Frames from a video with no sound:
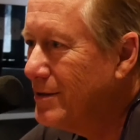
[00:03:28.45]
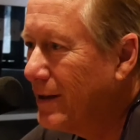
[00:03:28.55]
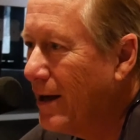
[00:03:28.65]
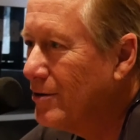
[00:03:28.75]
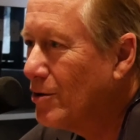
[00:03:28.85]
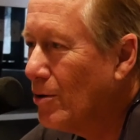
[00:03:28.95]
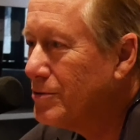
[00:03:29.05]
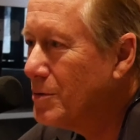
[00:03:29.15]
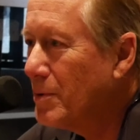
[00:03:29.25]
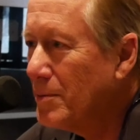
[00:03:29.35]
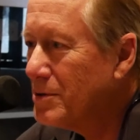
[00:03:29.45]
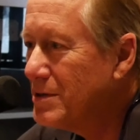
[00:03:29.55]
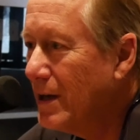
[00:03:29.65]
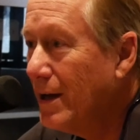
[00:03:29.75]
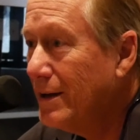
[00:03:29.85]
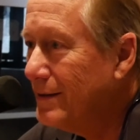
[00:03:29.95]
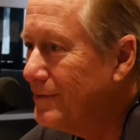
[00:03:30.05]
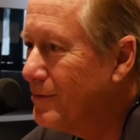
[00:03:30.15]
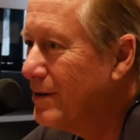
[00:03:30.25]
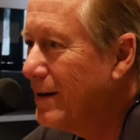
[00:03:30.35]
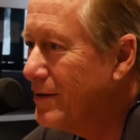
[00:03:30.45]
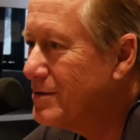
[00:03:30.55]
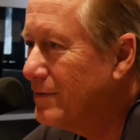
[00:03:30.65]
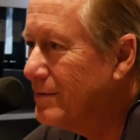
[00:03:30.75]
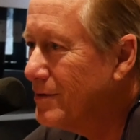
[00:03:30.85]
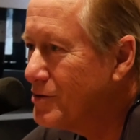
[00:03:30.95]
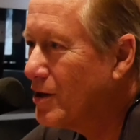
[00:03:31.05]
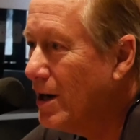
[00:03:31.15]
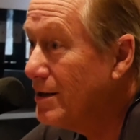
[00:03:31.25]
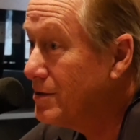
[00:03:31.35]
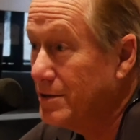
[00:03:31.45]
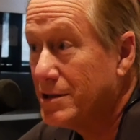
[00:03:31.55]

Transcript: The counterculture people say, hey, we're, there's, a, there's a concert.